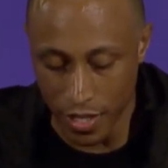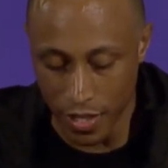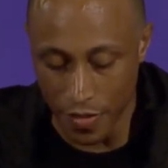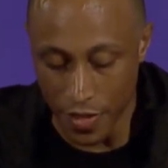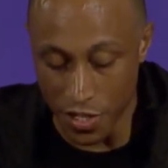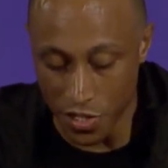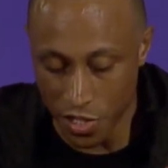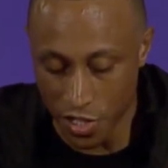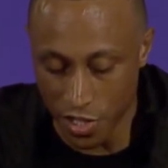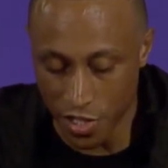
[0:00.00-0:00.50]

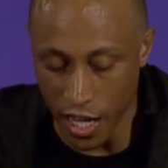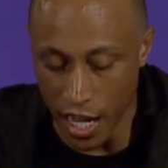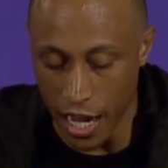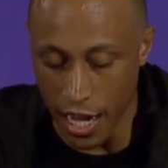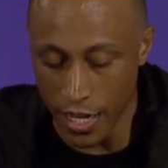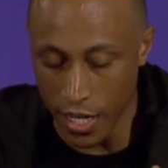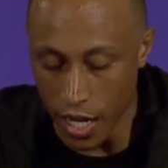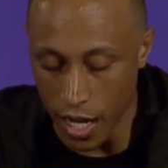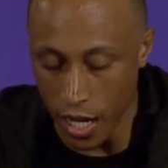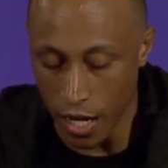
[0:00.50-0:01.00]
the
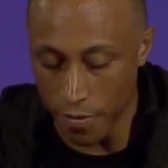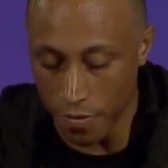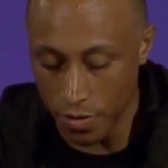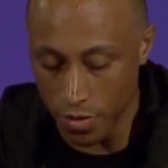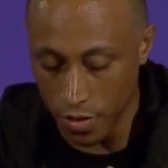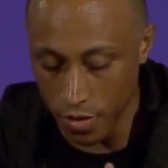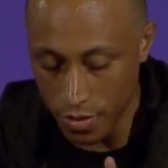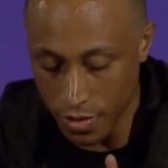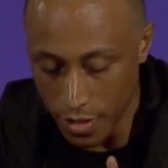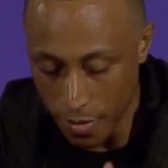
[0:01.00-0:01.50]
son of
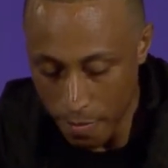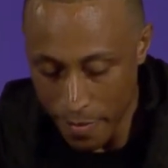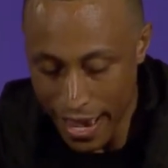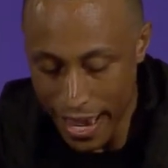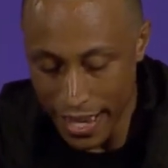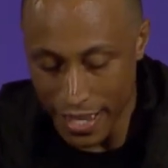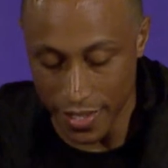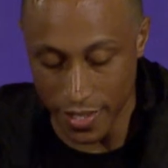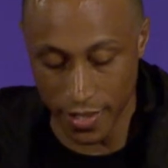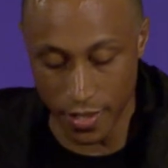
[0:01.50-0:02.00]

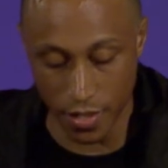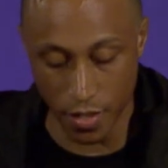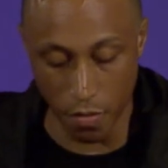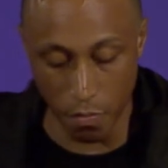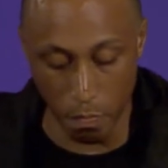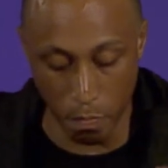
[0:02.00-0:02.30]
Timaeus.